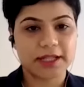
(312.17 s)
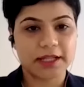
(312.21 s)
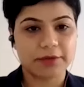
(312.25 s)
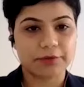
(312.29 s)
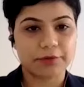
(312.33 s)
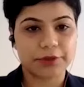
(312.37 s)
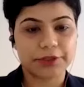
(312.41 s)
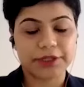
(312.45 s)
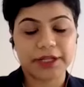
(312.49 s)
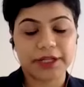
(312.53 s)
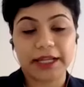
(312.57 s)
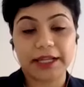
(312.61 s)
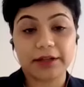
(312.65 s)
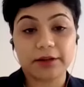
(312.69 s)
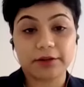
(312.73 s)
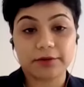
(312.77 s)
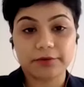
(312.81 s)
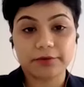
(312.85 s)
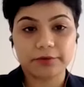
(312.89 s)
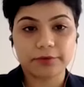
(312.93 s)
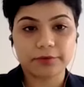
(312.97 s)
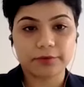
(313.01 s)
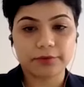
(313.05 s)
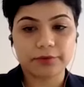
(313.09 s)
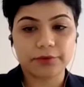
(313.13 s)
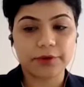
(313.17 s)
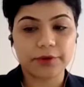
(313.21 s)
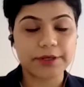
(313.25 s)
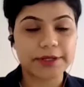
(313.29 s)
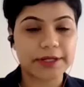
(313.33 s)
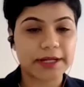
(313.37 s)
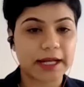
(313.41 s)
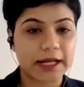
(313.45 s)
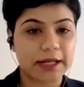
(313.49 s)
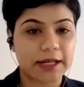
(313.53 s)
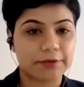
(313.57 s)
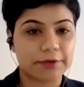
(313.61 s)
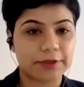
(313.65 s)
and what kind of
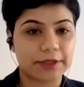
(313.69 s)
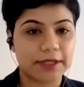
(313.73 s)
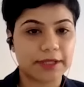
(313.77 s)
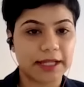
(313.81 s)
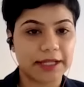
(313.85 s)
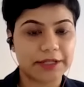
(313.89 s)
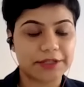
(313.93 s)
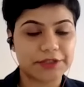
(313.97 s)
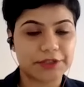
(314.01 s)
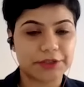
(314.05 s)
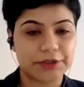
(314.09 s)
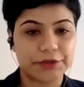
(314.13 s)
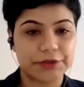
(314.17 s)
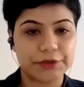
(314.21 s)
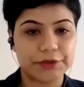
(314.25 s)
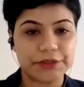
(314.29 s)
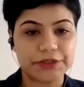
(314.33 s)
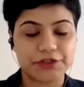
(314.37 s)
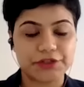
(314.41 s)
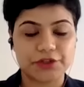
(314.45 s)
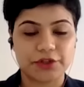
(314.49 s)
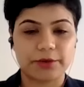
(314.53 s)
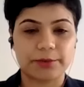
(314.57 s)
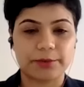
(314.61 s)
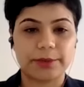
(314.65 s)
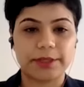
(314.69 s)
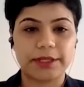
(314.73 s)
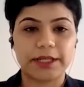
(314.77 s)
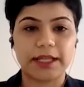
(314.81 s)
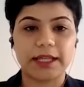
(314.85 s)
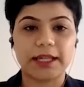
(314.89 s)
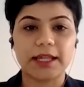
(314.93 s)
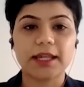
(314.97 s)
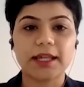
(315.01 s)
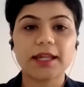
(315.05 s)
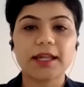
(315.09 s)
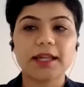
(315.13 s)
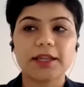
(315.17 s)
work I would like to do in
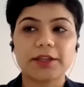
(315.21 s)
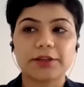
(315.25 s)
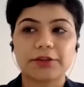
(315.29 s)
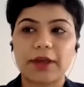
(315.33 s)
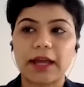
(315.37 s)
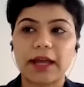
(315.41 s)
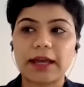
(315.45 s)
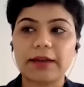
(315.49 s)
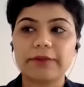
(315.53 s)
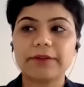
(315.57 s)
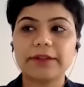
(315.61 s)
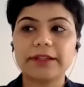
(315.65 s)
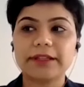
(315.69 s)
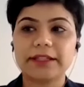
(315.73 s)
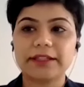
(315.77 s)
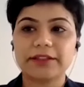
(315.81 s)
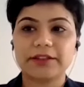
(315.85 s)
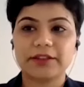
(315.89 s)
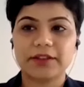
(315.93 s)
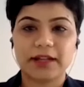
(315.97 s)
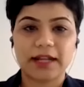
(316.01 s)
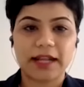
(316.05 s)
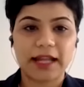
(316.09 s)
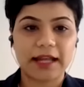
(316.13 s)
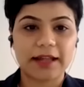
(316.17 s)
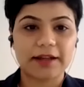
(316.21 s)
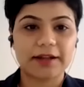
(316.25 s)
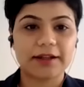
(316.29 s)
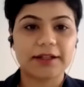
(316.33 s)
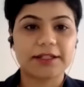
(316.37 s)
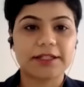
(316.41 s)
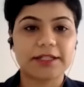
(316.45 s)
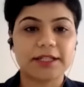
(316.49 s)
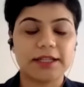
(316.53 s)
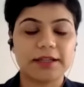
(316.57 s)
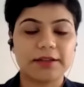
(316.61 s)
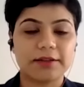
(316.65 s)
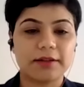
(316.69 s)
Germany. So having this
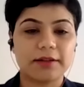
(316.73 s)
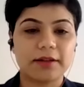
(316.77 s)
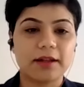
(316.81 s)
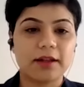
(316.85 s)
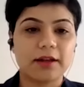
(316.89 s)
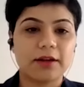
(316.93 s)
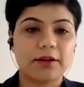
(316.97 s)
clarity